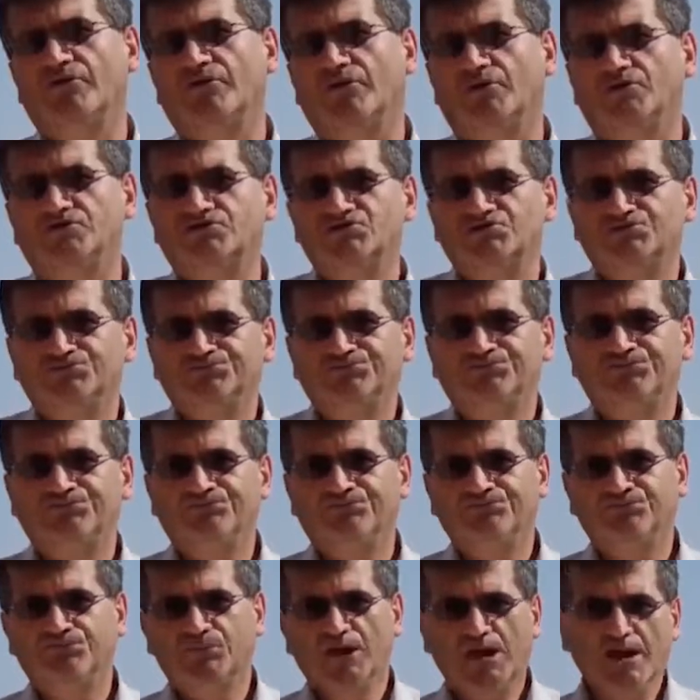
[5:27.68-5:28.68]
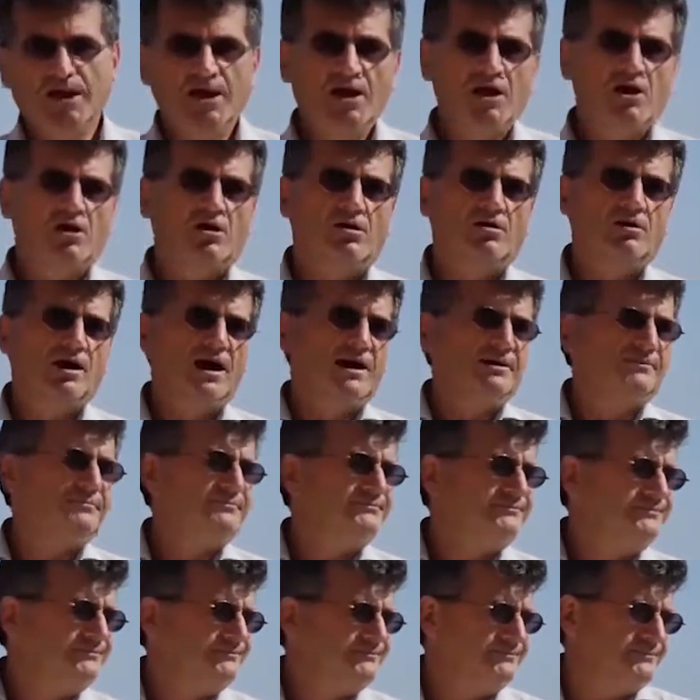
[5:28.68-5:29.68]
the roads. All right,
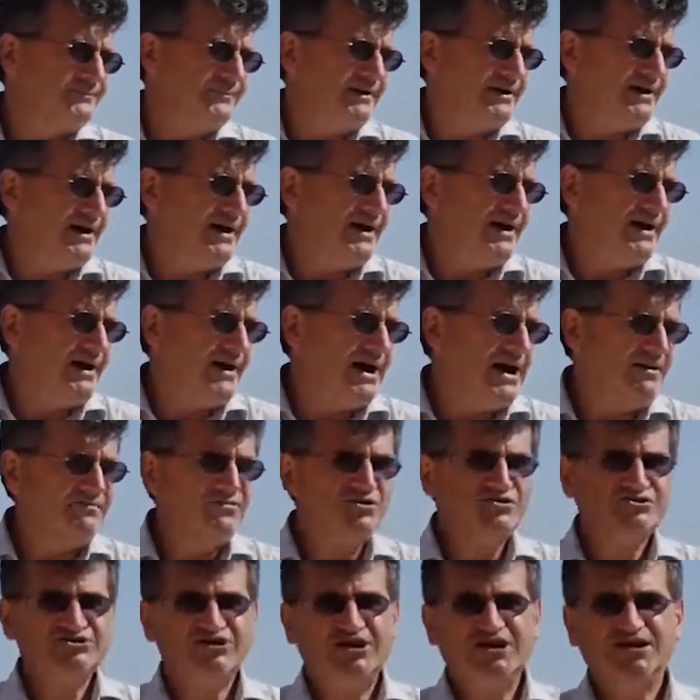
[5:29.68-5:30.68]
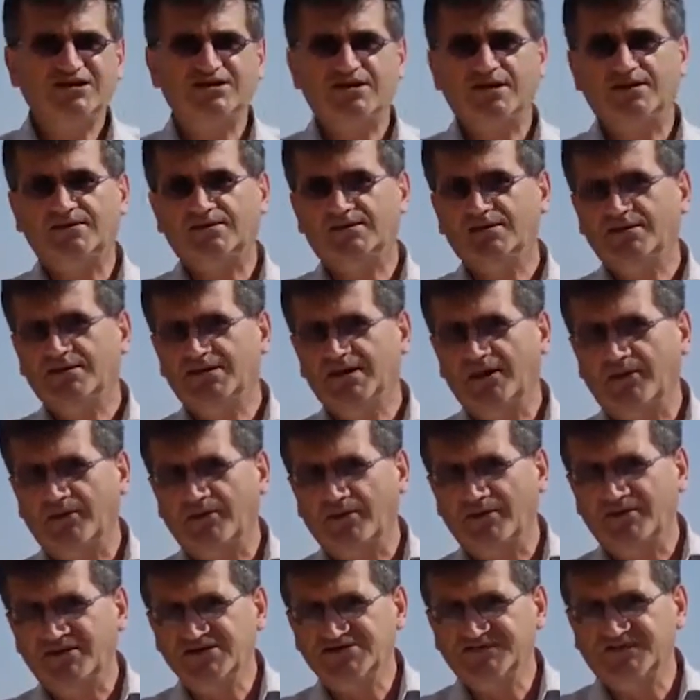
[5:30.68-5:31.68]
I'm not saying that here
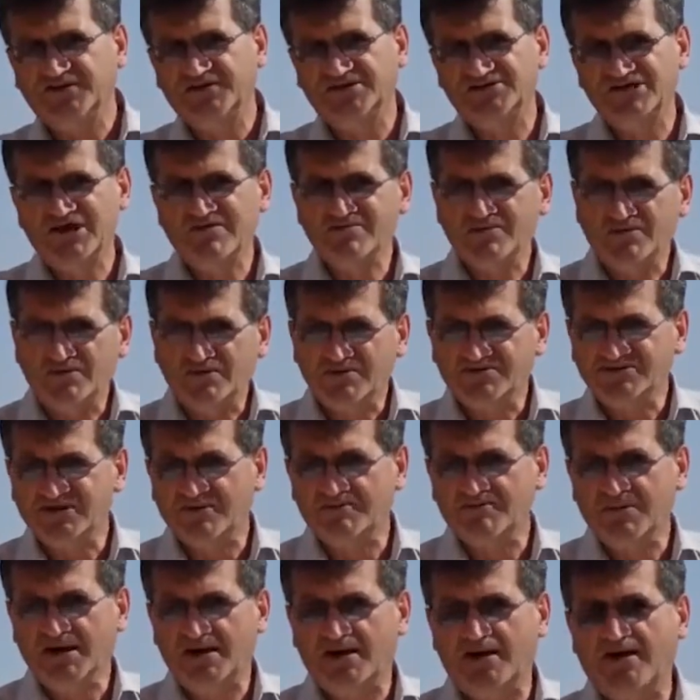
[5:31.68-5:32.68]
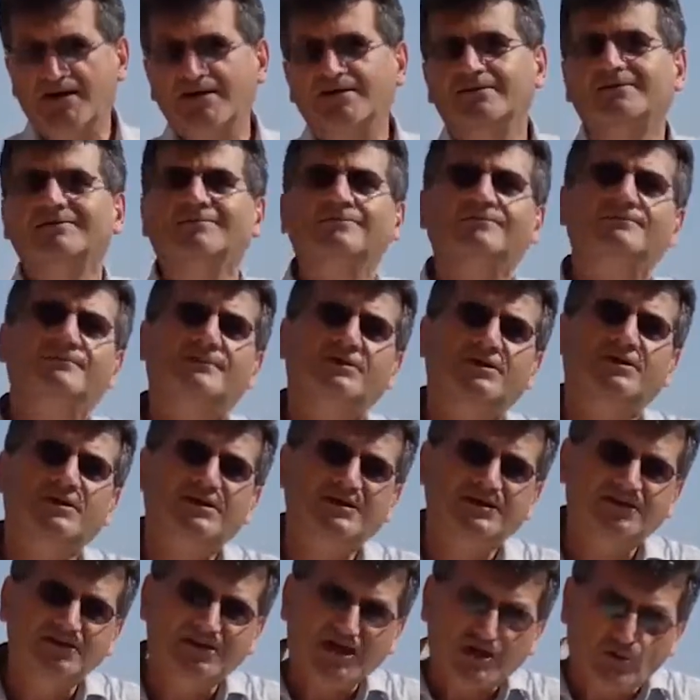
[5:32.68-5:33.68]
in Greece, for example, the roads are better.
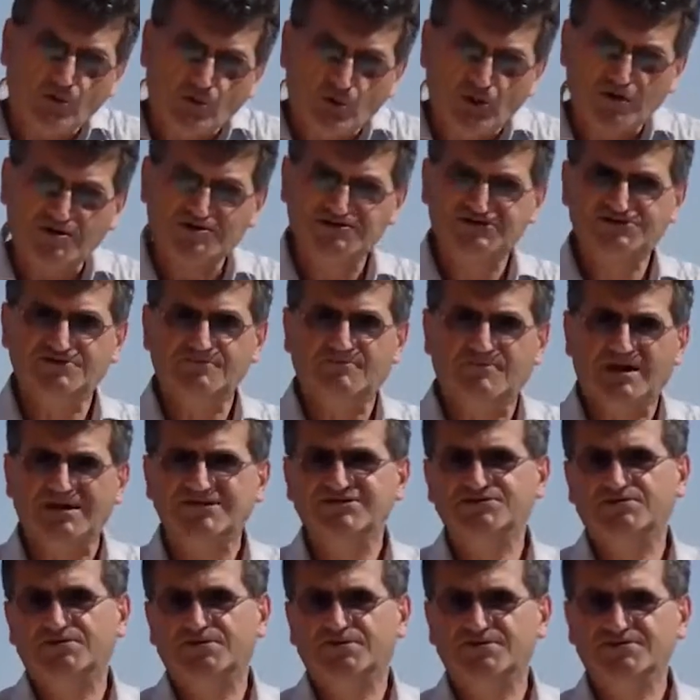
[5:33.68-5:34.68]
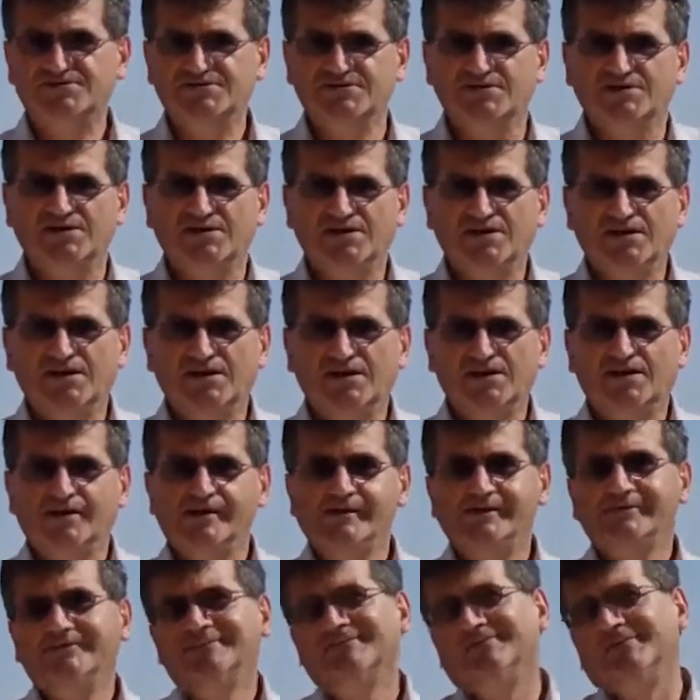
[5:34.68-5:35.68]
They're worse, much worse.
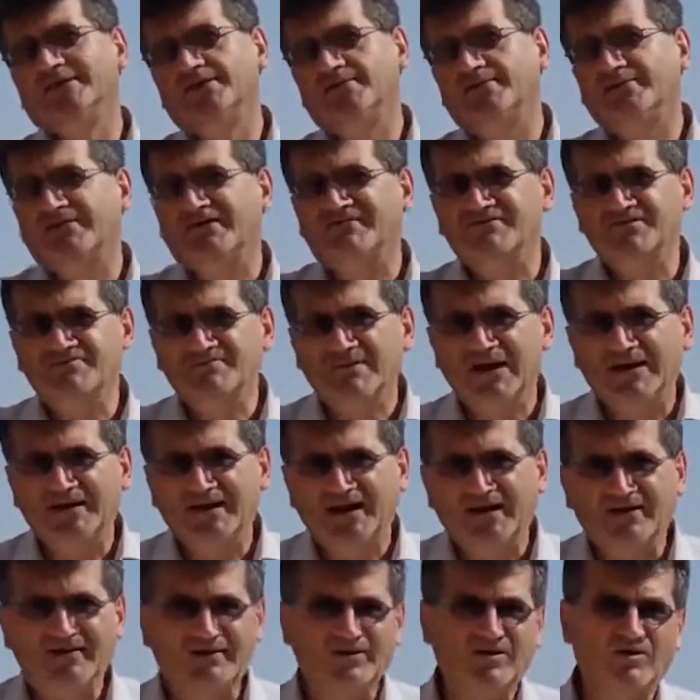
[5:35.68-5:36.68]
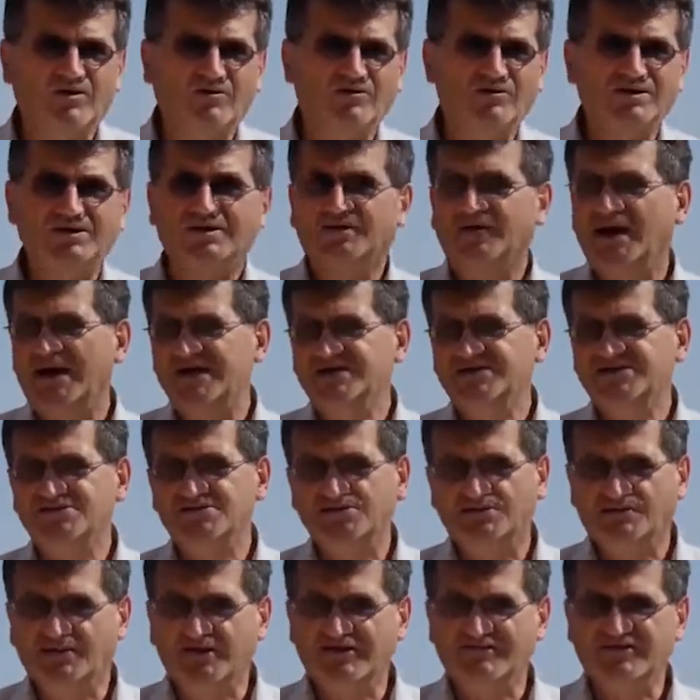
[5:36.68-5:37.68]
They don't have the money, I don't know, a crisis
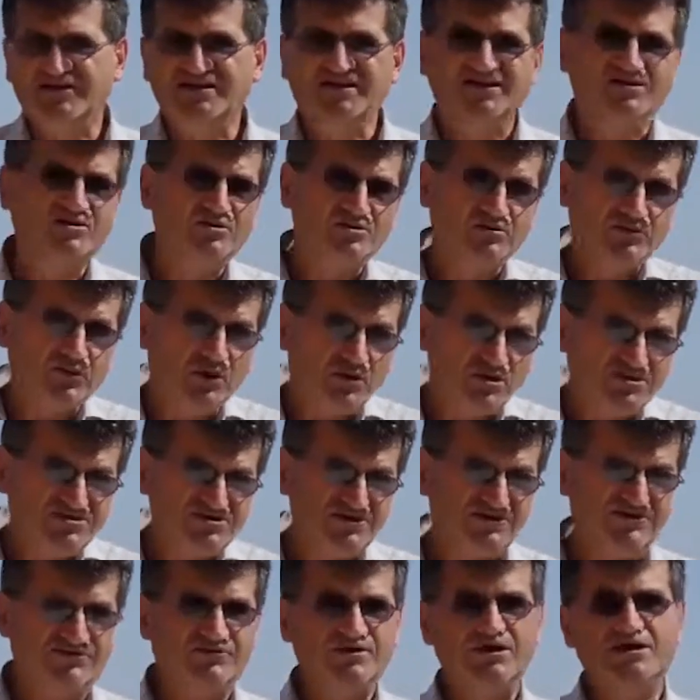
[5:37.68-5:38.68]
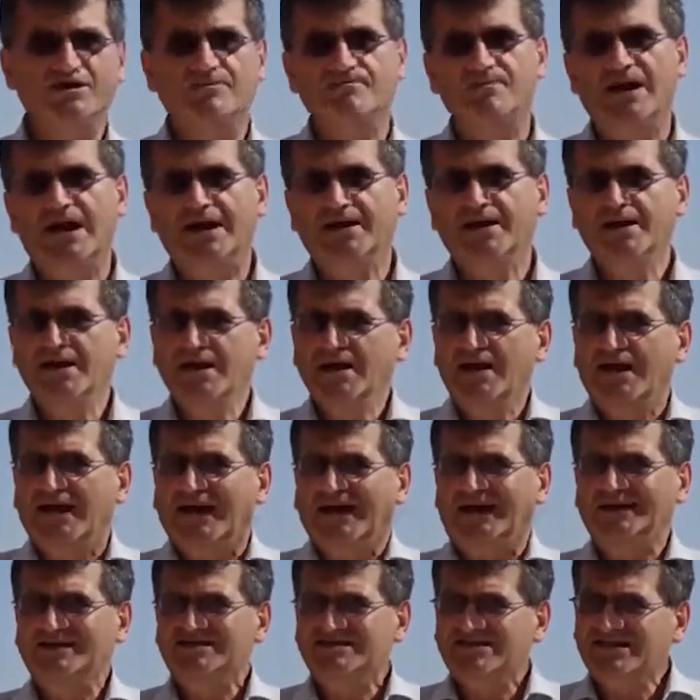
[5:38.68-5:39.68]
or whatever, and the roads are really bad.
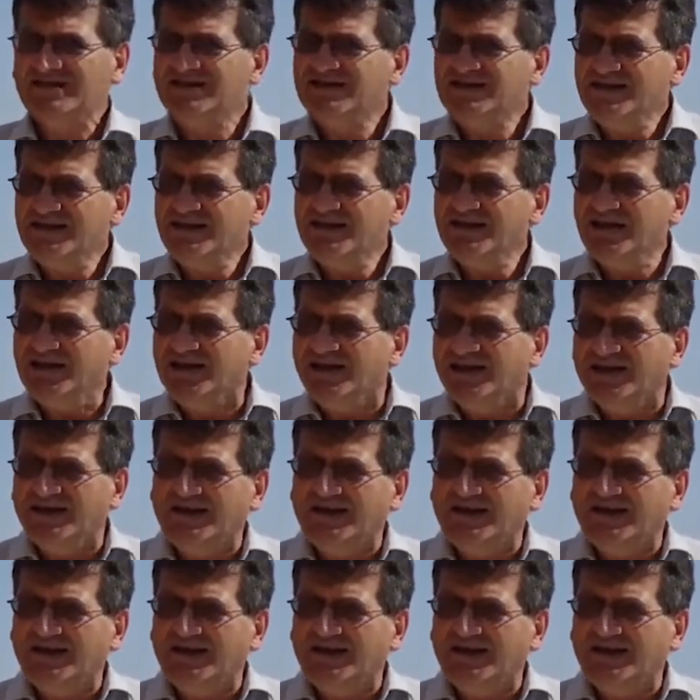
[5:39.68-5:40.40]
In Sydney,